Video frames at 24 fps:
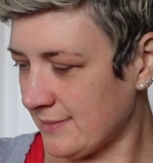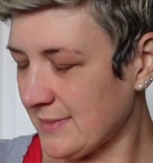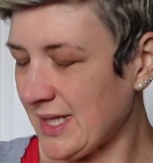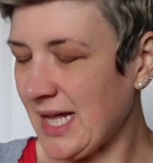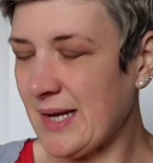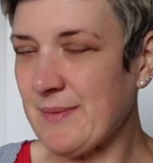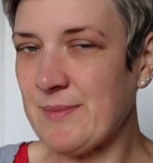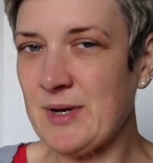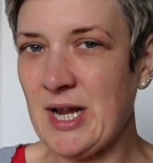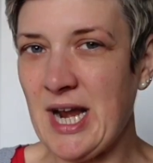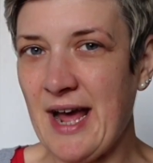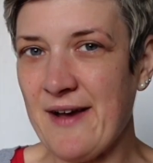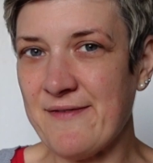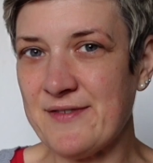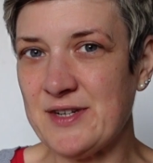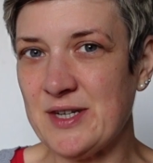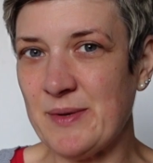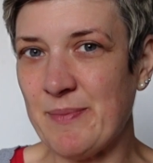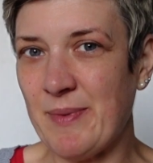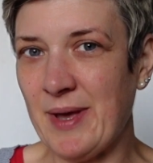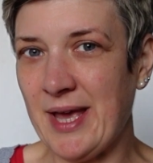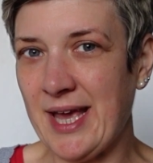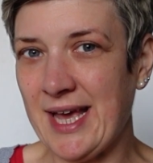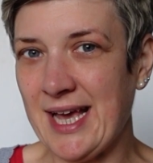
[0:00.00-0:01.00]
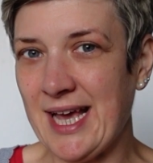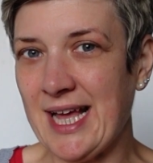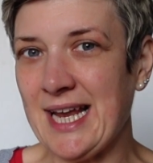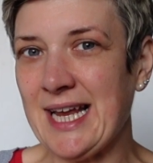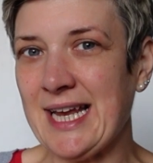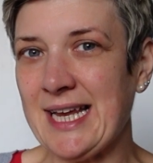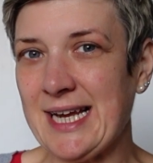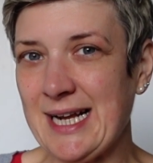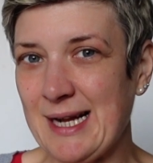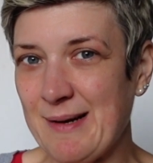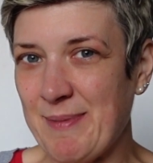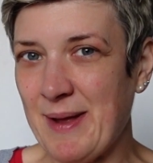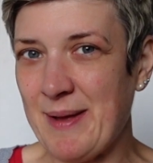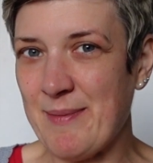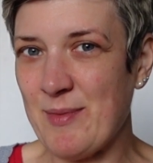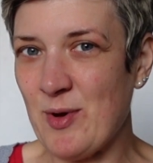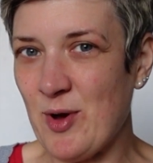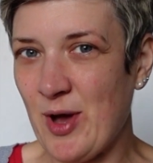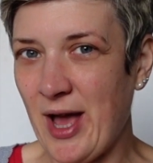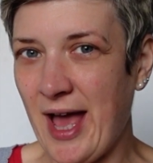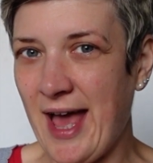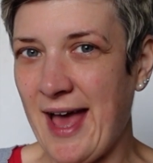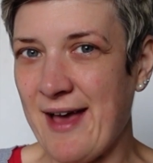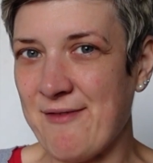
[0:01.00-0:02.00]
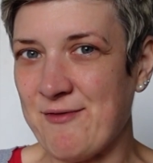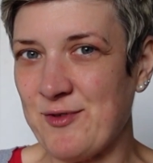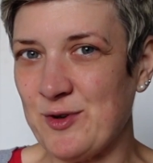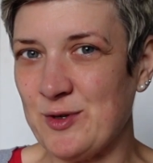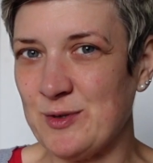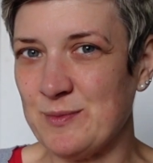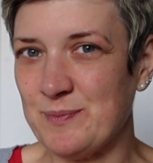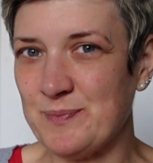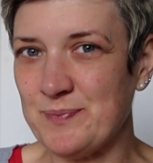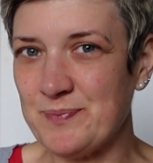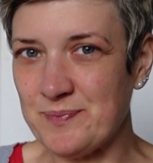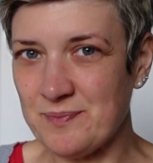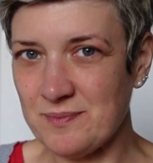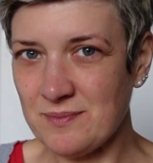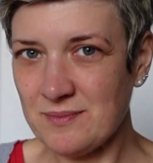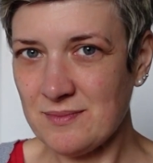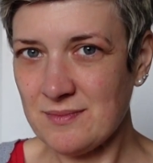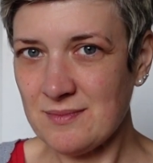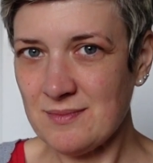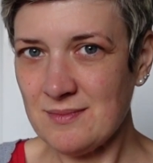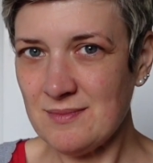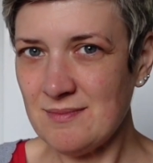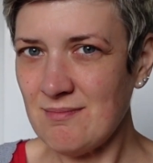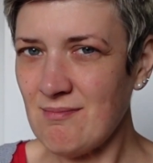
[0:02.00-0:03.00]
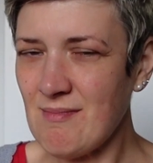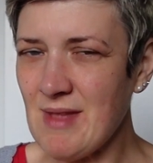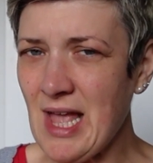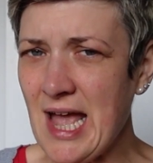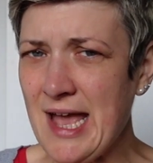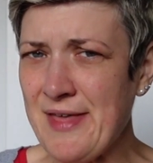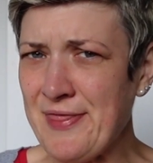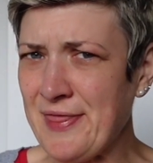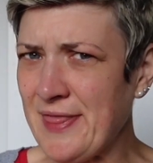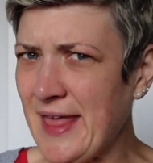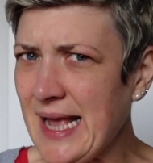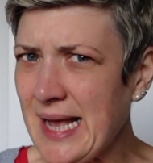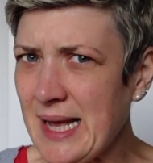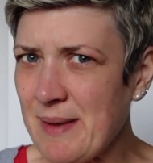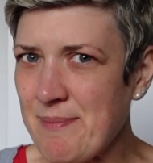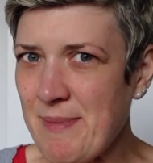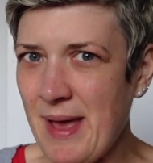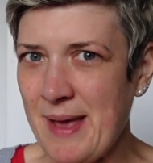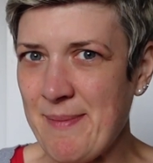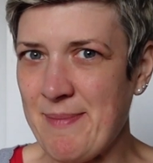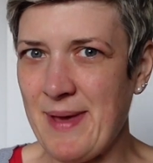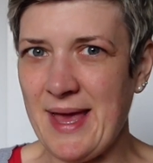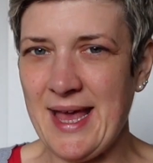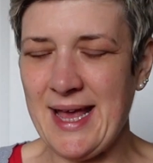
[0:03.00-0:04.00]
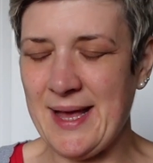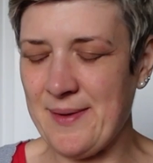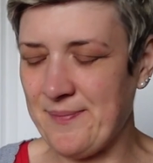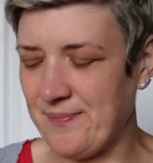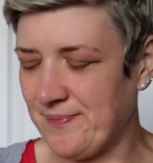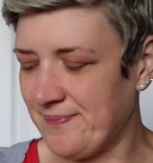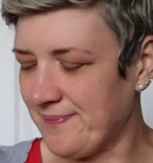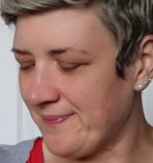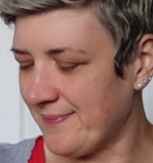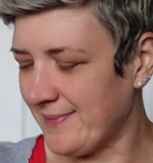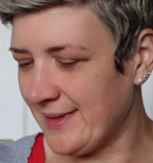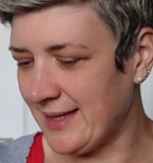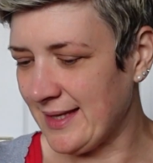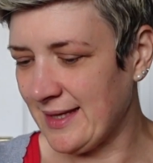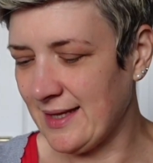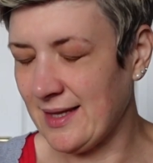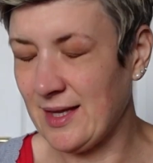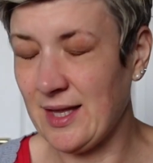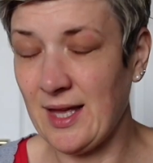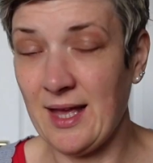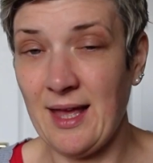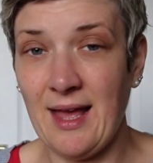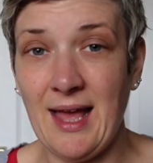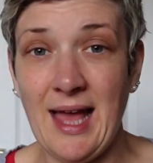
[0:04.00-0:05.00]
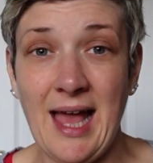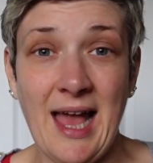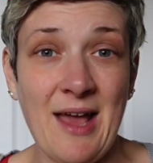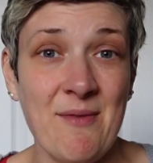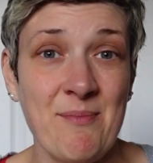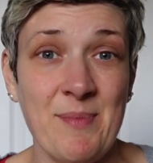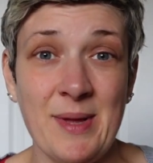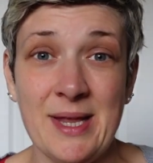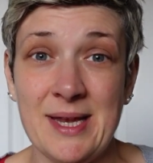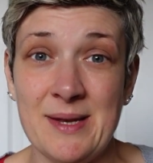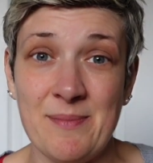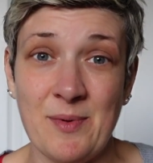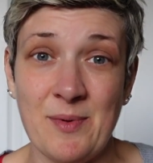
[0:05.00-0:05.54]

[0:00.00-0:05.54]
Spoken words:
I'm going to have to be a little bit more careful. I think maybe I've been